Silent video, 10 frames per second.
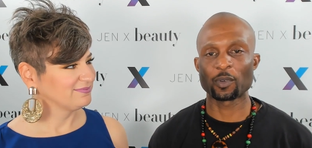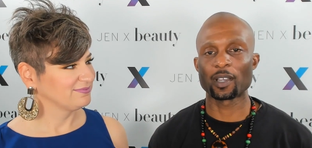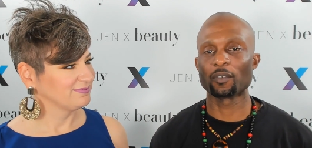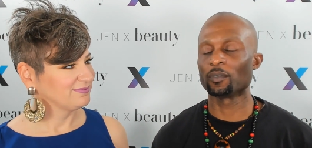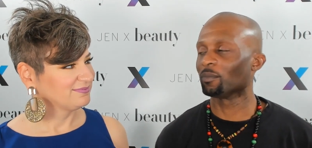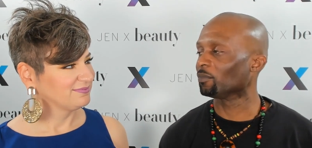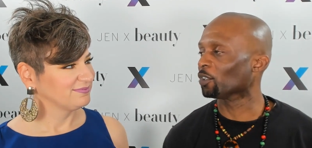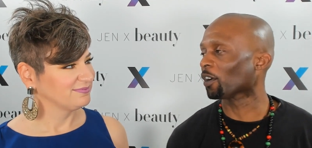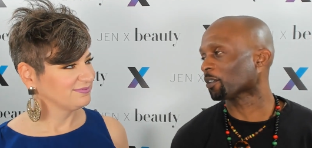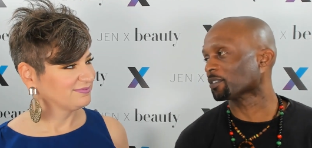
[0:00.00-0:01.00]
Speaker 1: have
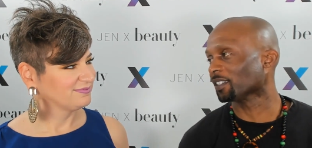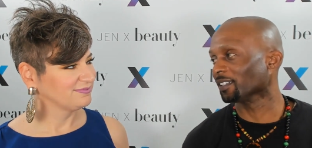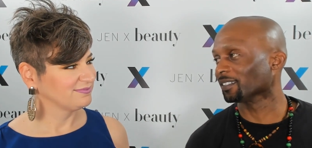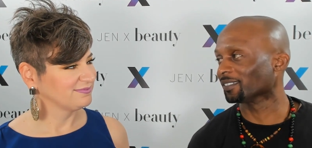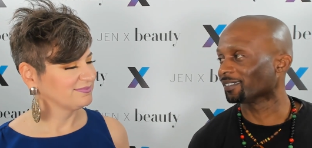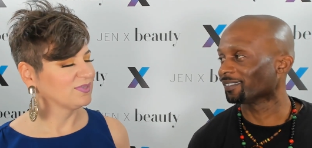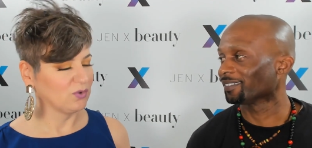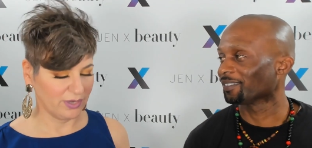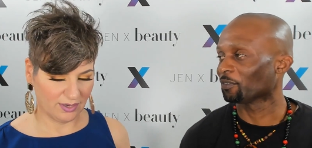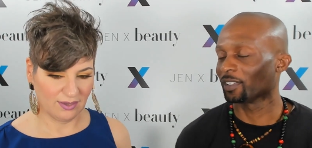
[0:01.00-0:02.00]
darker skin.
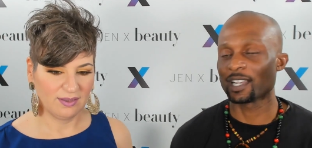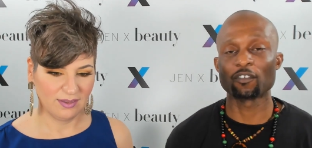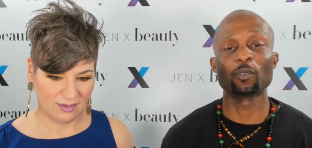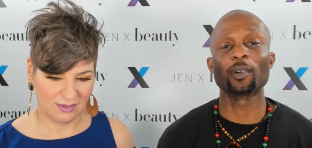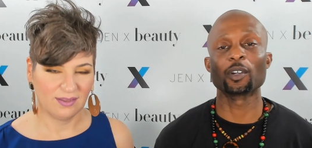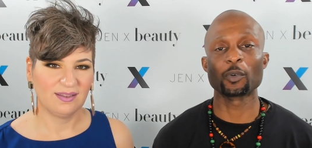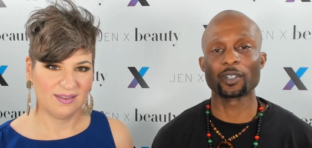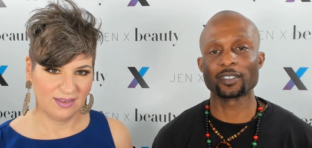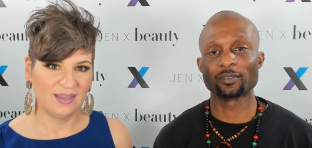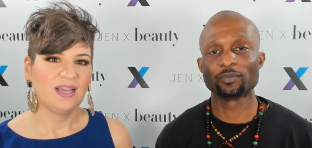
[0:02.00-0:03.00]
Speaker 2: Okay. For lack of a better
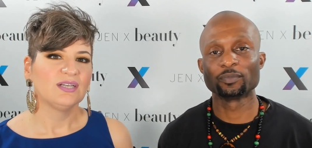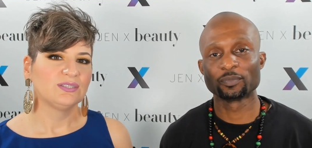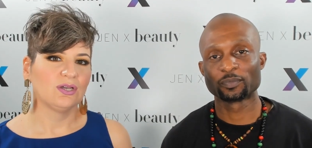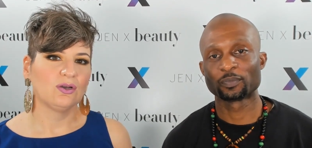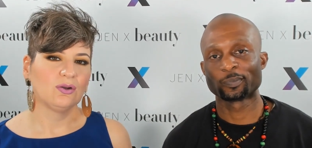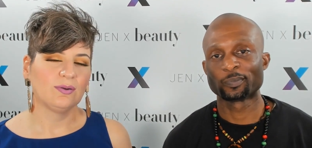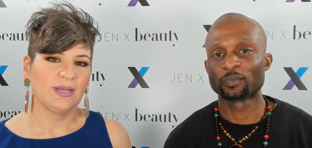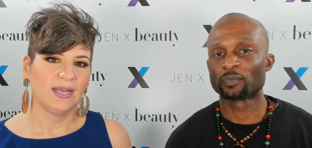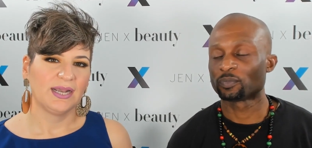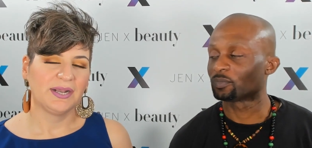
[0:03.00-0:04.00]
word. So
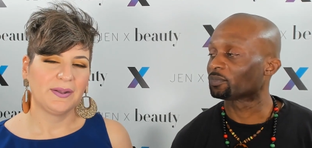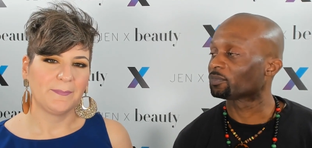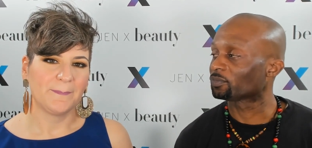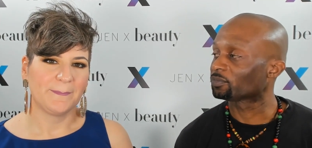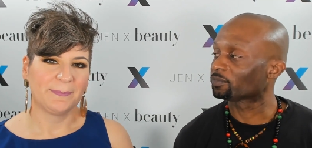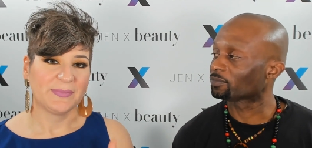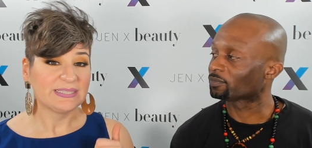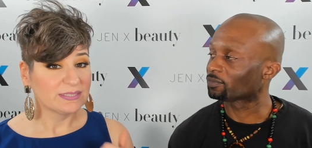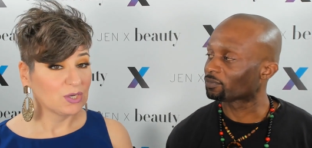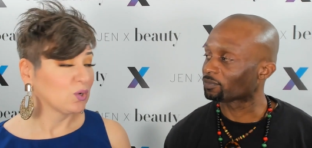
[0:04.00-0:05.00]
um,
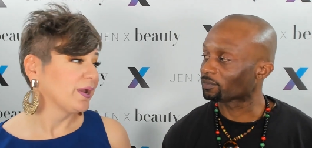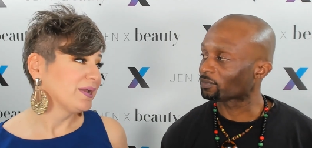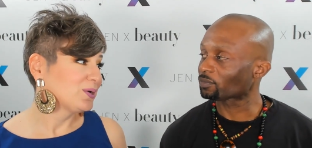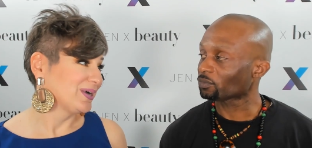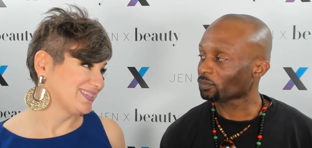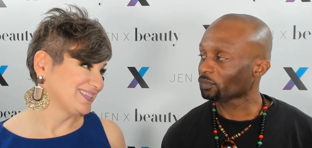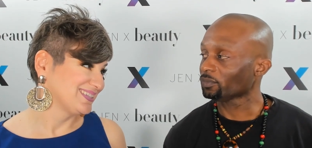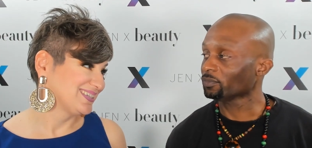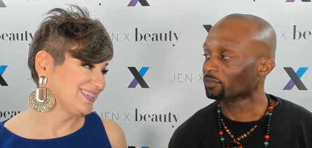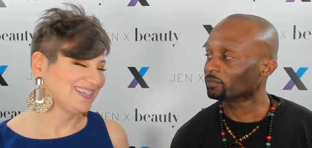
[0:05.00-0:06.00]
that's a great
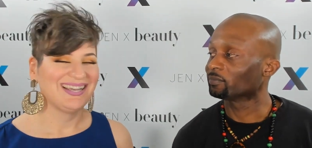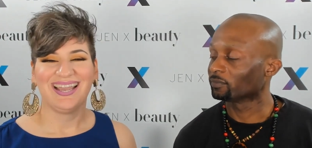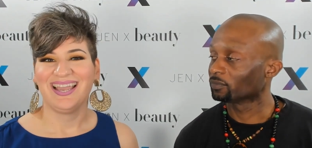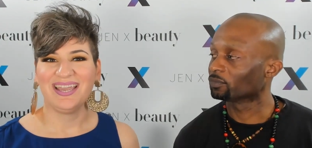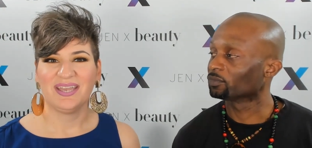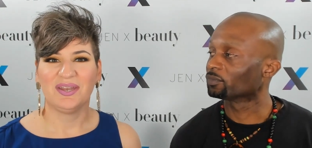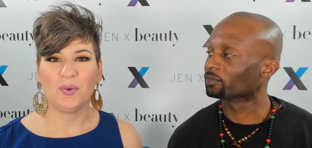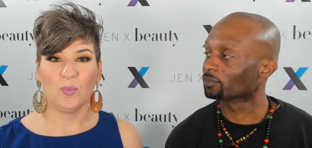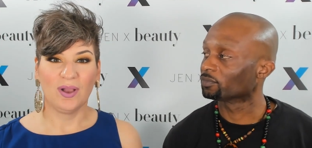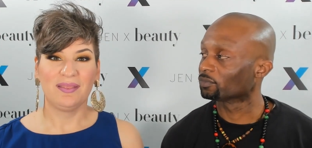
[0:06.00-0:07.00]
question, and
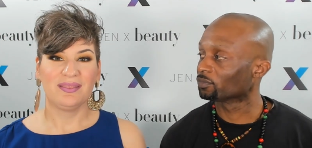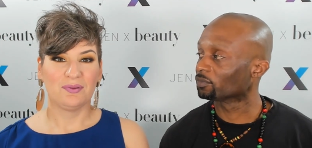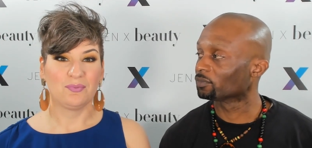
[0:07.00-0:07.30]
one that